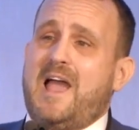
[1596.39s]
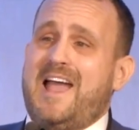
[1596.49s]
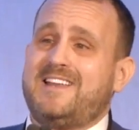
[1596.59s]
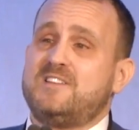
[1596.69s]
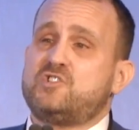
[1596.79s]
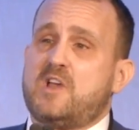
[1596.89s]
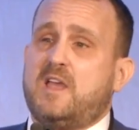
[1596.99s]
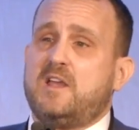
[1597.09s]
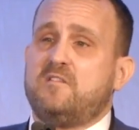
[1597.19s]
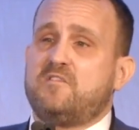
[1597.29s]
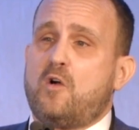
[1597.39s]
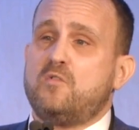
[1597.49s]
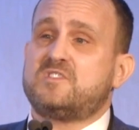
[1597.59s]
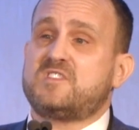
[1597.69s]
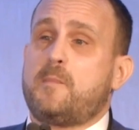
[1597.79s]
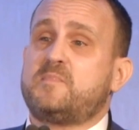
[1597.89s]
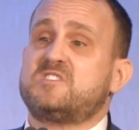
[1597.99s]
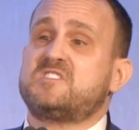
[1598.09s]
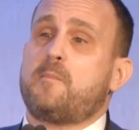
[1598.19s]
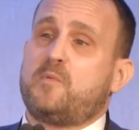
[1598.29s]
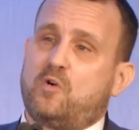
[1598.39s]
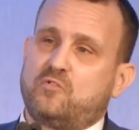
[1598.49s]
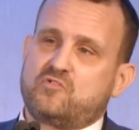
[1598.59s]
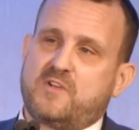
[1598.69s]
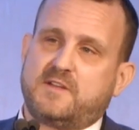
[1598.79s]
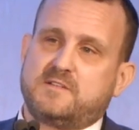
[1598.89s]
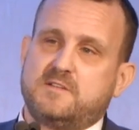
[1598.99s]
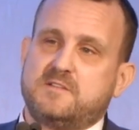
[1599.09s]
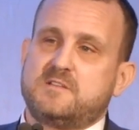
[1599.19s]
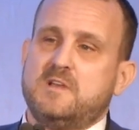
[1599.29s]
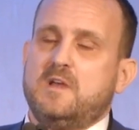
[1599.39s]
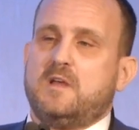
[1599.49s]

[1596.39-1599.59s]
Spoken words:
and check-in of those subcontractors